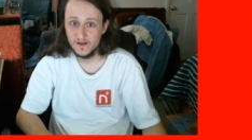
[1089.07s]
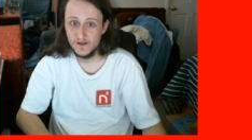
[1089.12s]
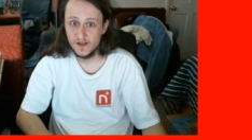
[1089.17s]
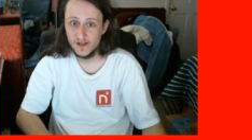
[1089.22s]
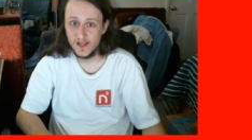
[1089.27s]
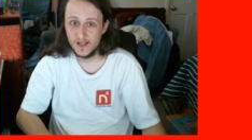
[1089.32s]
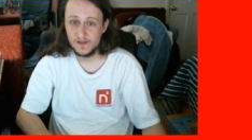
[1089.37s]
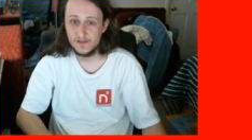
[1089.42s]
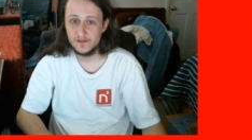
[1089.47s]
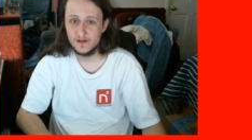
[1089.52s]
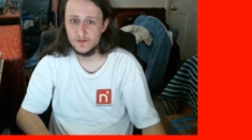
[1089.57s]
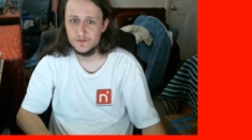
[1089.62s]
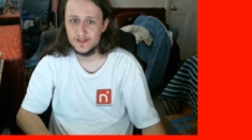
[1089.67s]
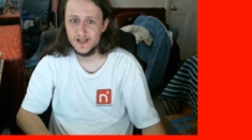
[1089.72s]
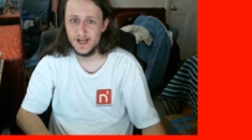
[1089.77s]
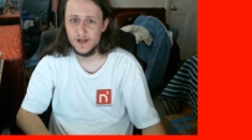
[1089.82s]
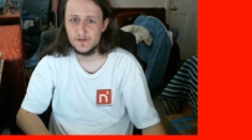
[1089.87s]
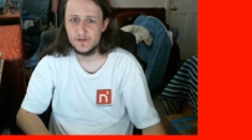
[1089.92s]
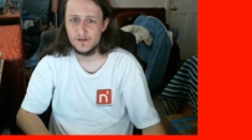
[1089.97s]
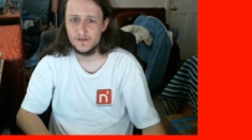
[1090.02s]
and
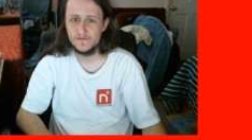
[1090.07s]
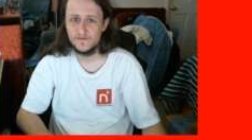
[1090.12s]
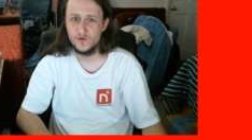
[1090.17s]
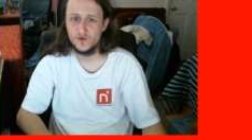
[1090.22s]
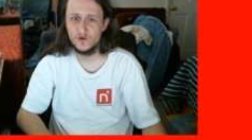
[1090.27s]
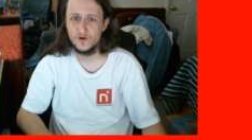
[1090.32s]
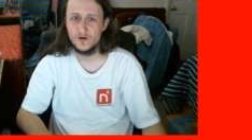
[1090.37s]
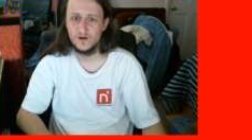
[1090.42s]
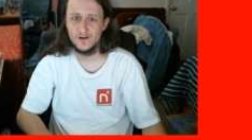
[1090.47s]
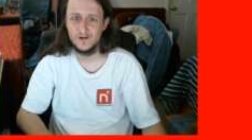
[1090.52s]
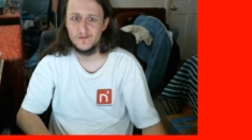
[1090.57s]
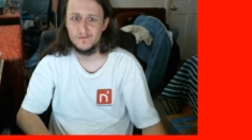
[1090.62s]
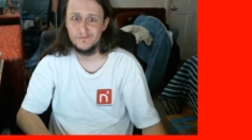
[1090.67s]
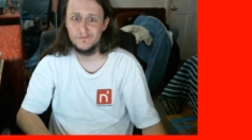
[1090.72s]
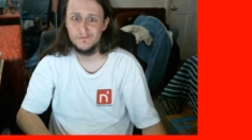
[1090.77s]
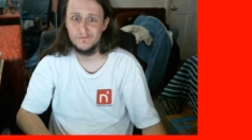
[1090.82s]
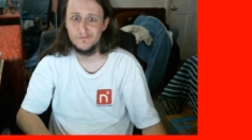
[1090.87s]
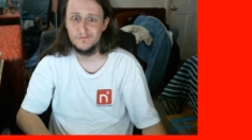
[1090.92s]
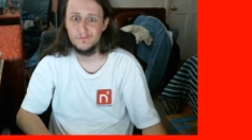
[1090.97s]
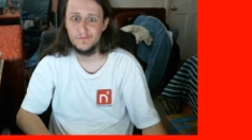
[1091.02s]
sometimes it's for
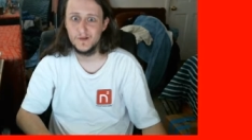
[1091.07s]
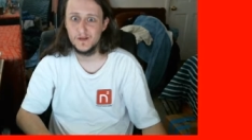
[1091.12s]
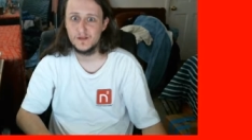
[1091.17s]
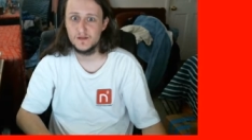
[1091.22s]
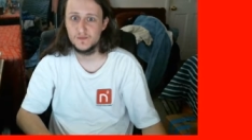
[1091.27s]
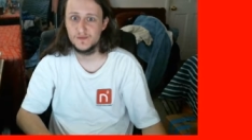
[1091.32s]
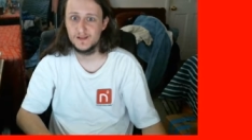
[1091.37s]
something